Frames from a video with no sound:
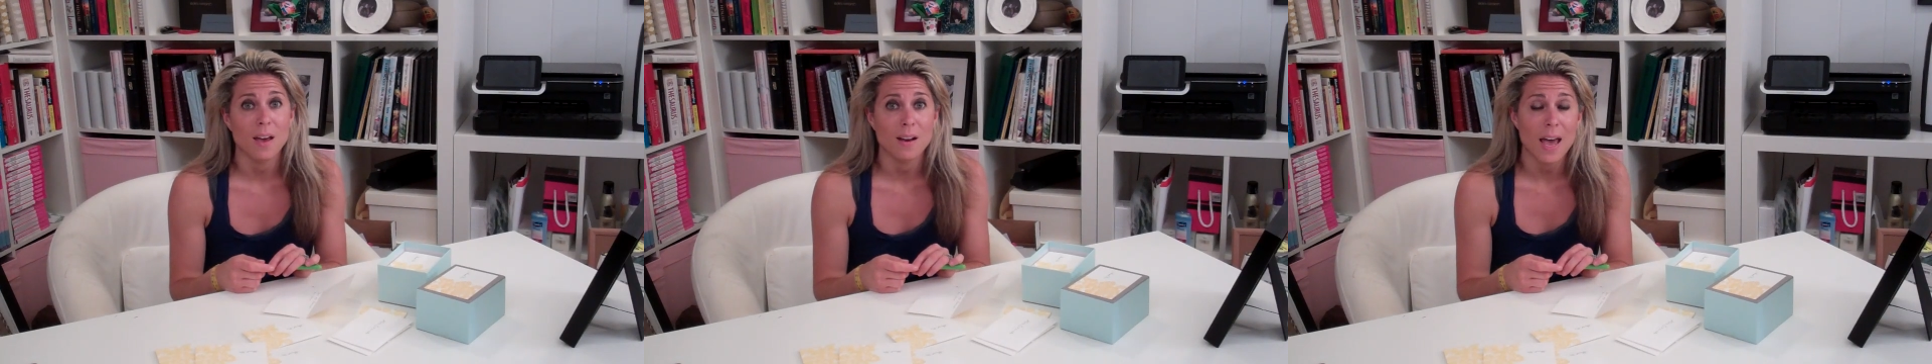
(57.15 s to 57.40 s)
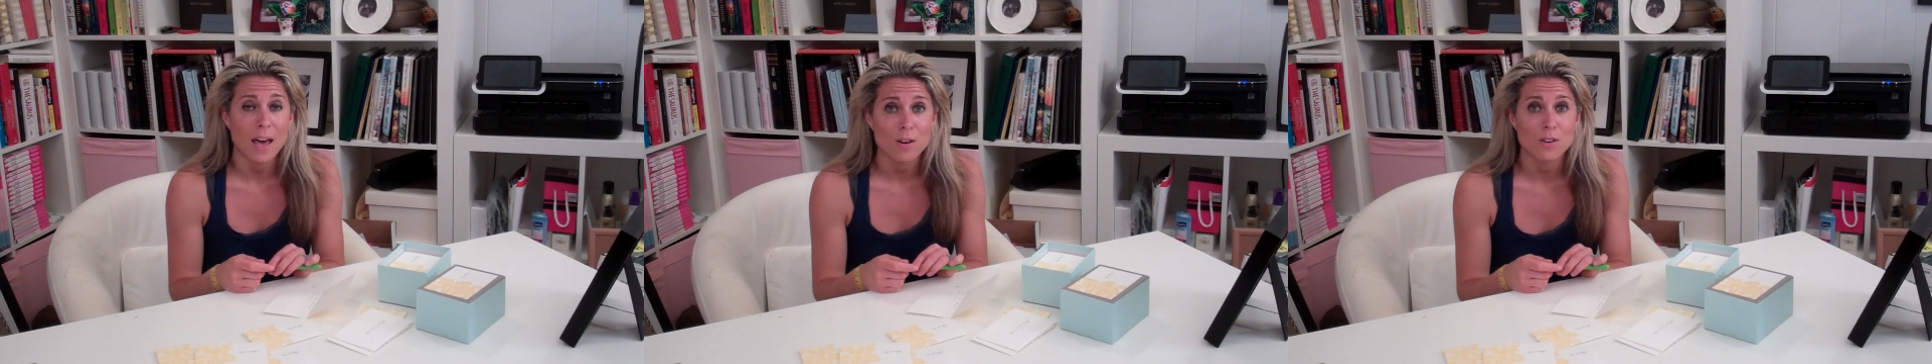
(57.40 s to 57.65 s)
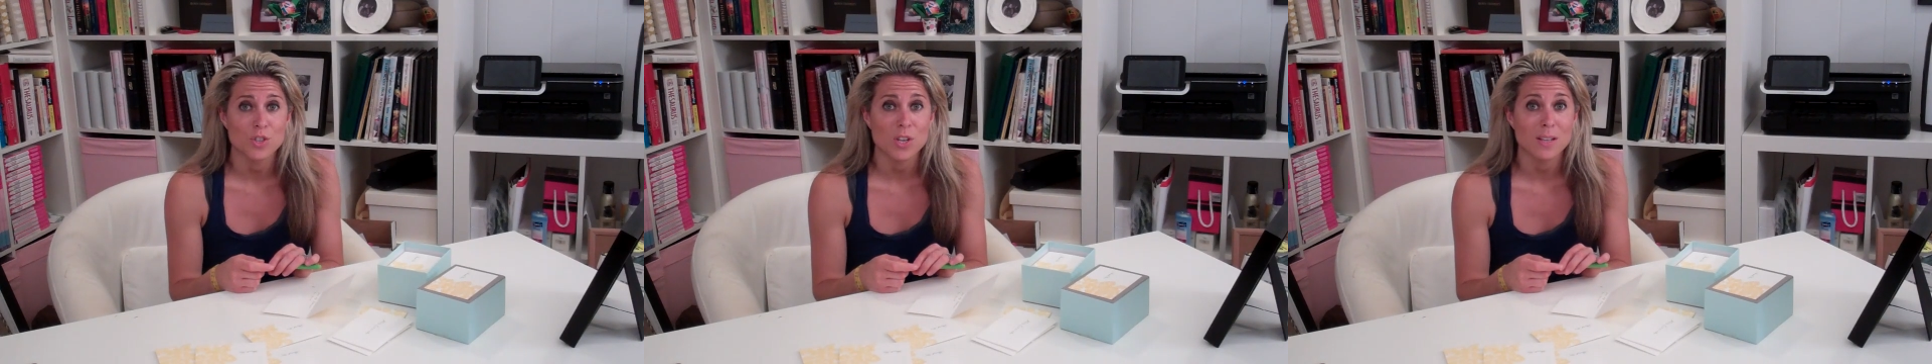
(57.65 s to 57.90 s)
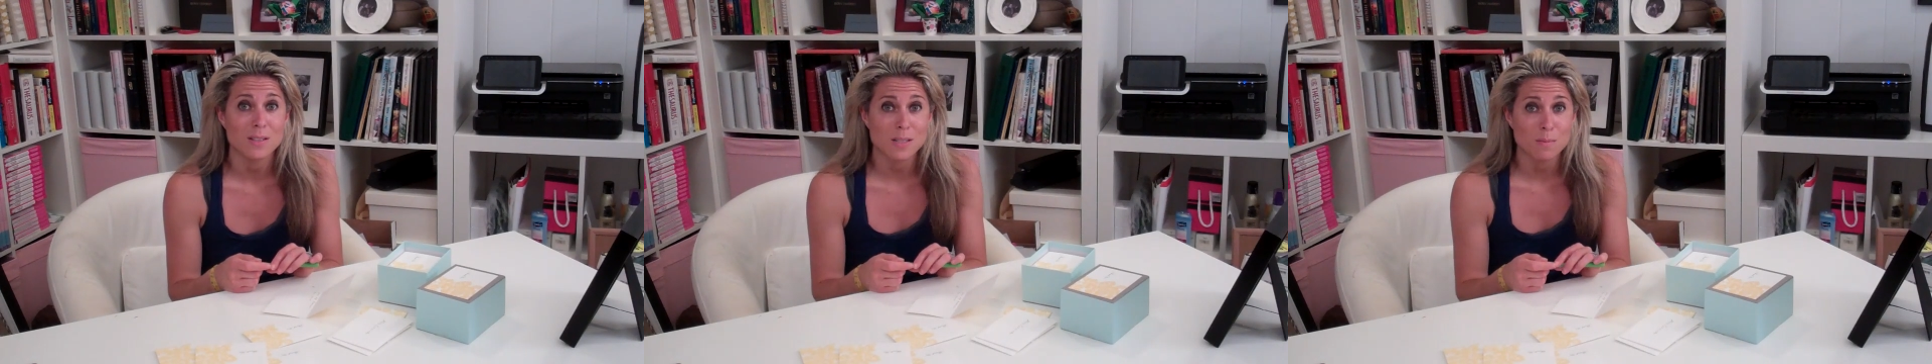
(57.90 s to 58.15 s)
and
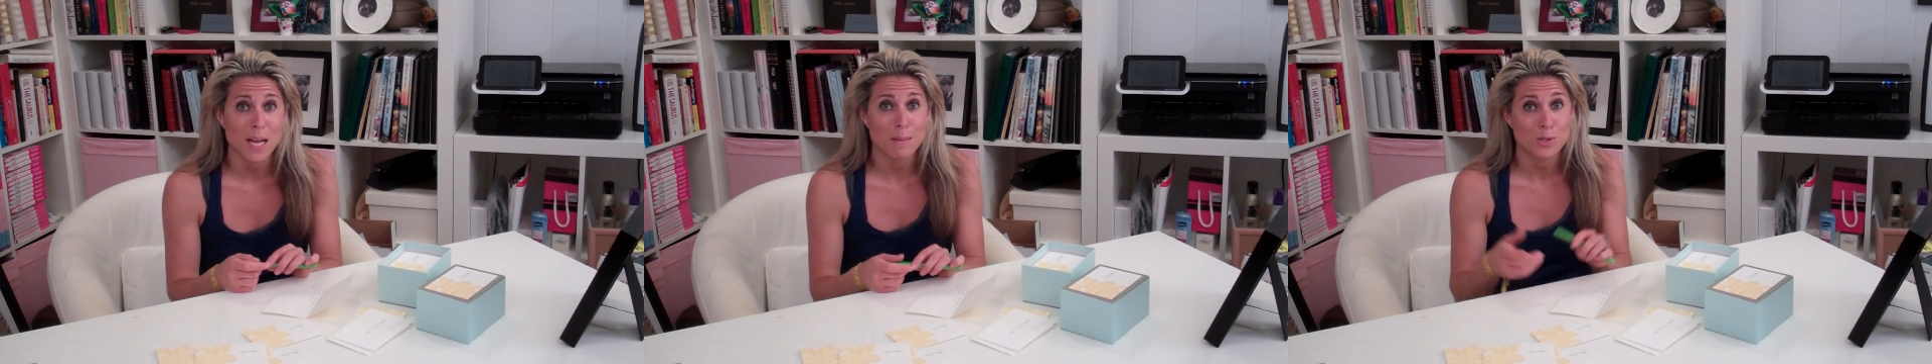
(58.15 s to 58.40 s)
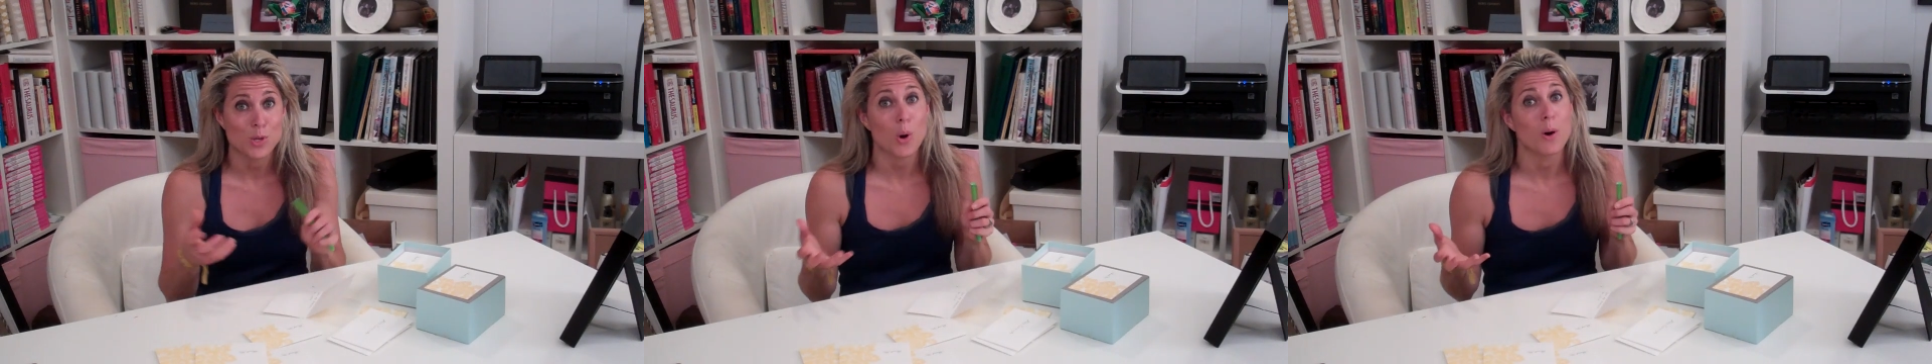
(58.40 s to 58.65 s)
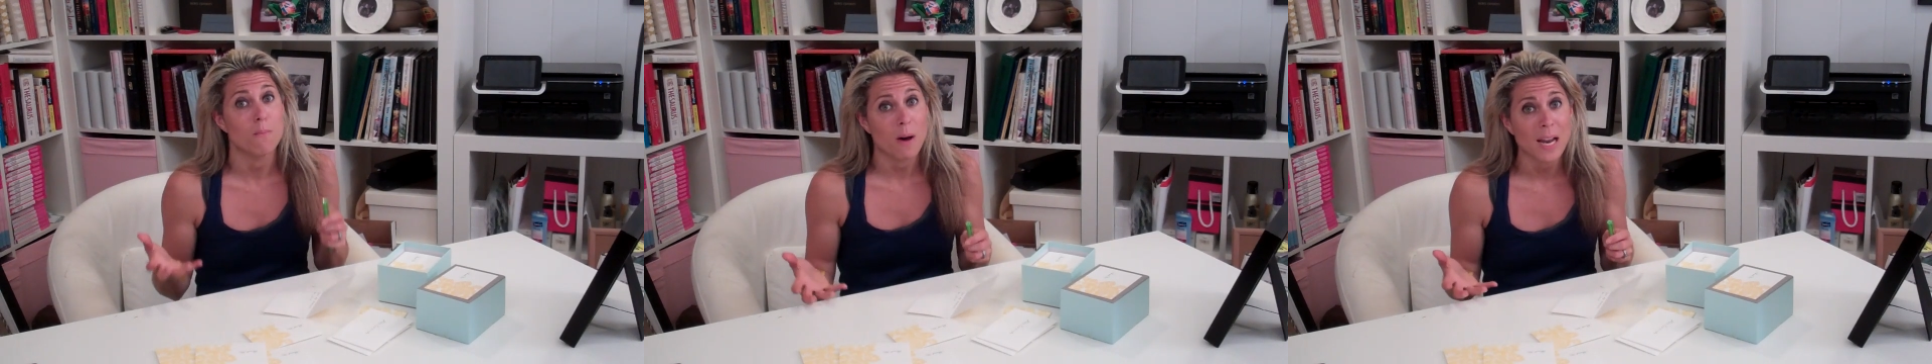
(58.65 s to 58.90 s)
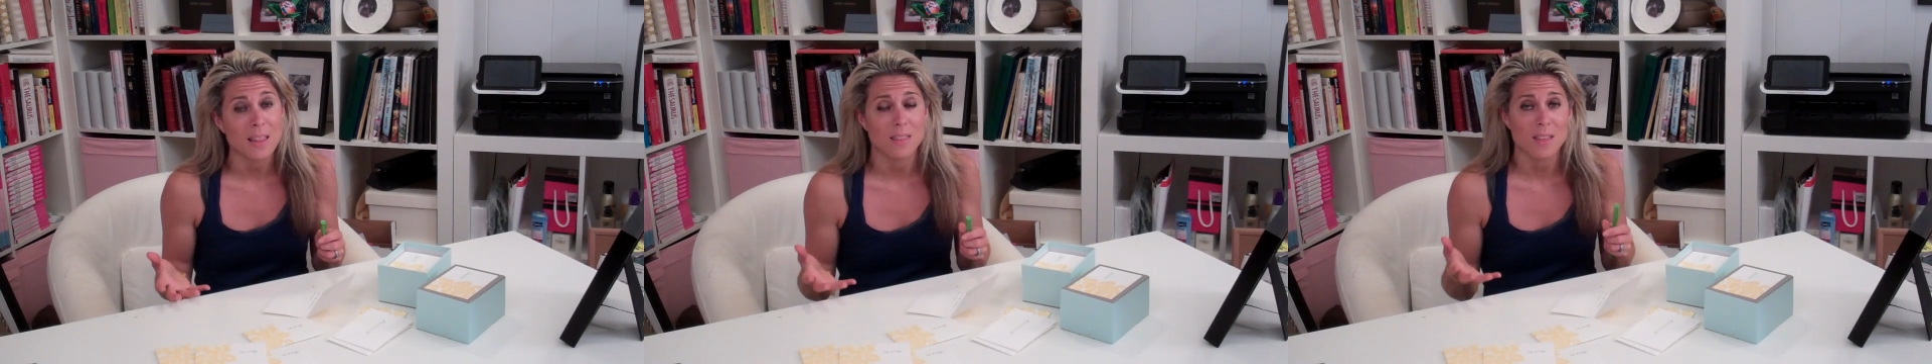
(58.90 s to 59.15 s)
energy and sometimes their own
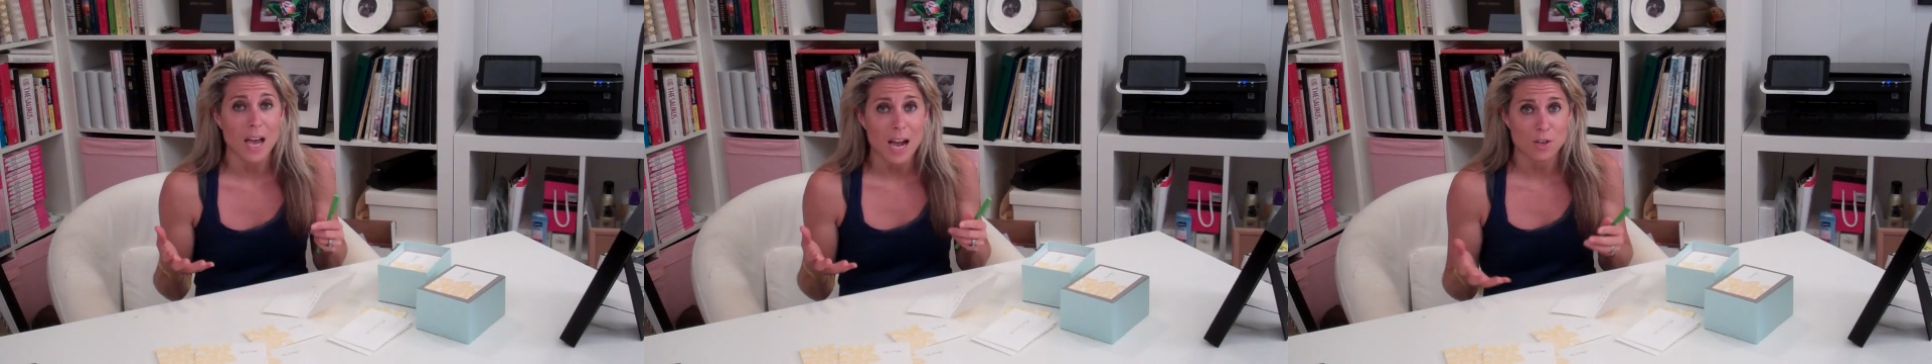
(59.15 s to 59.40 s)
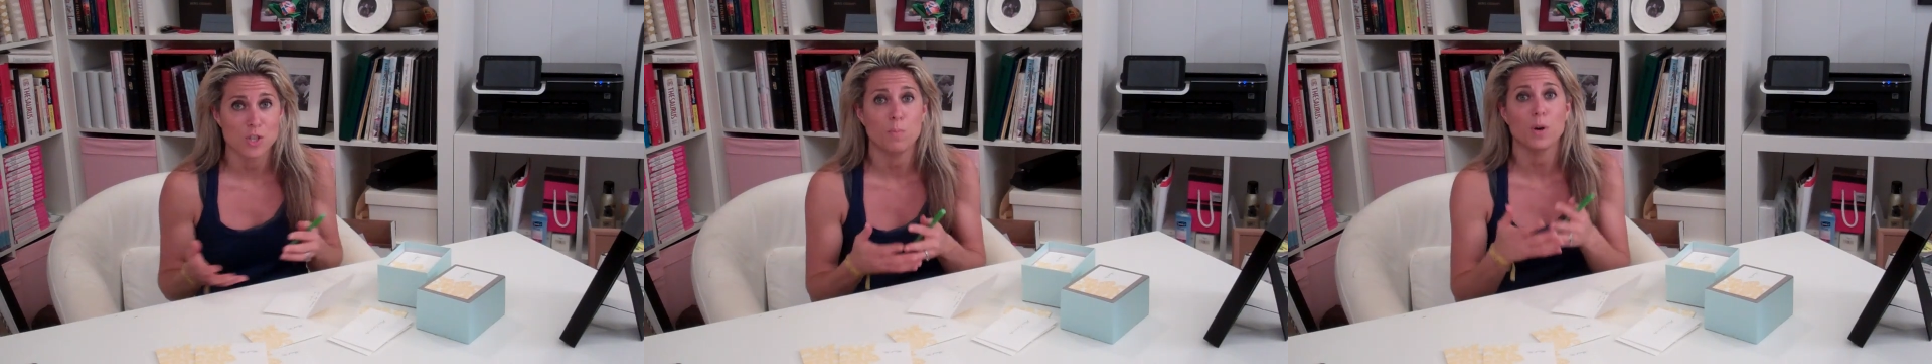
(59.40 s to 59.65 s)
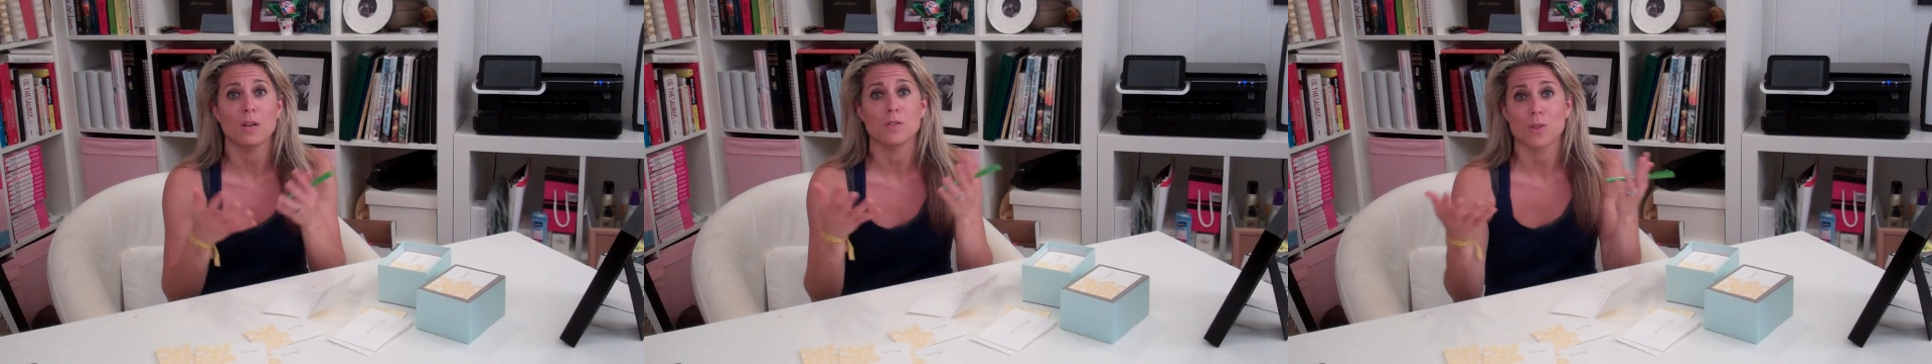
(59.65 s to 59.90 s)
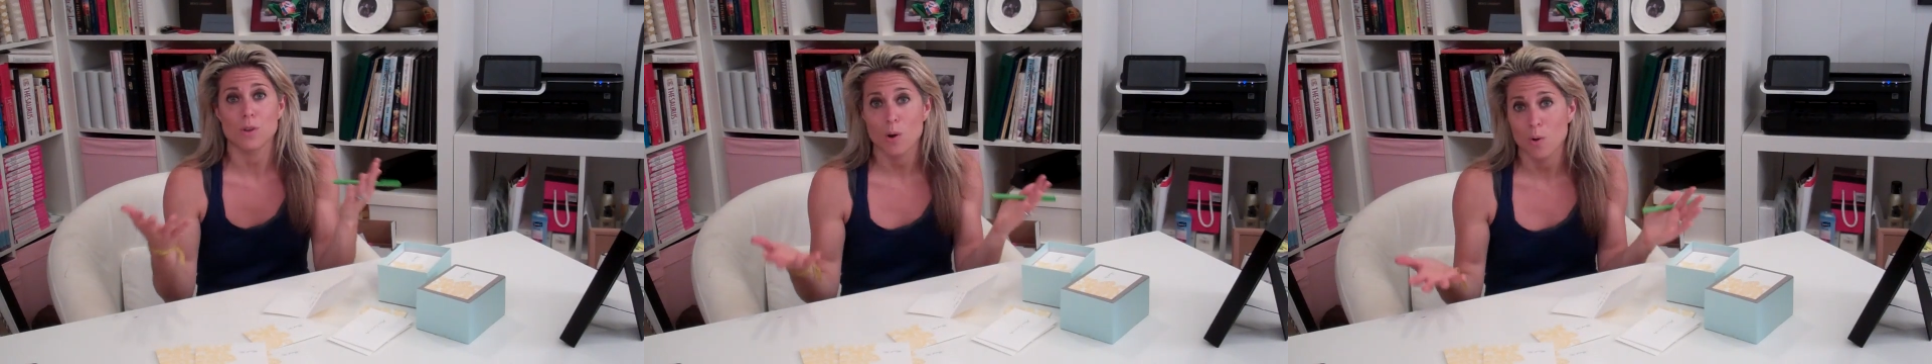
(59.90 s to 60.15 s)
money that they actually put
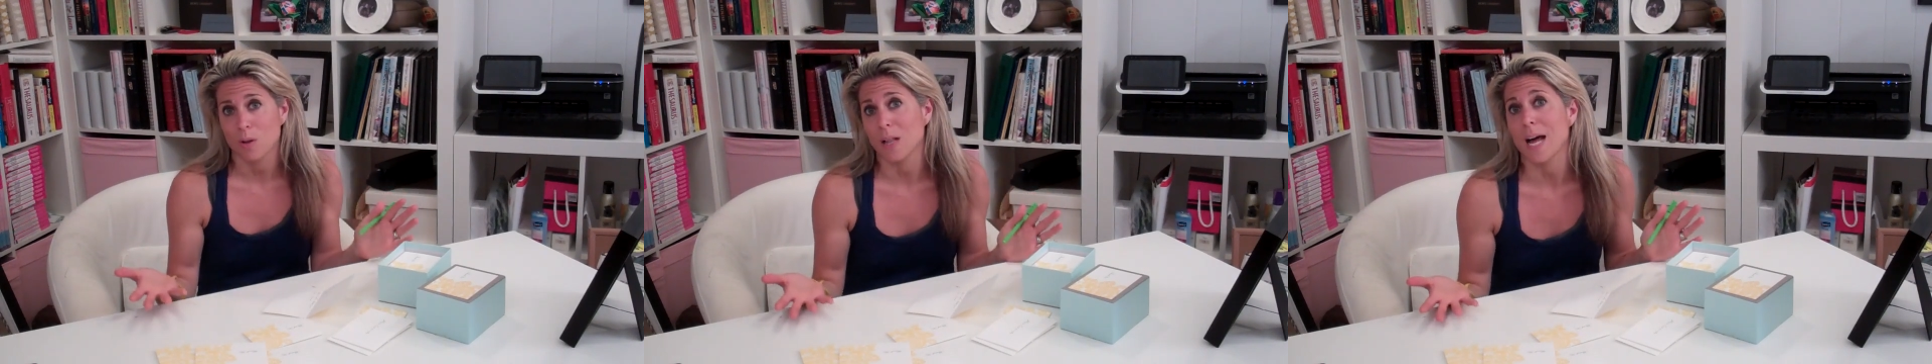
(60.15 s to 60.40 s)
into their own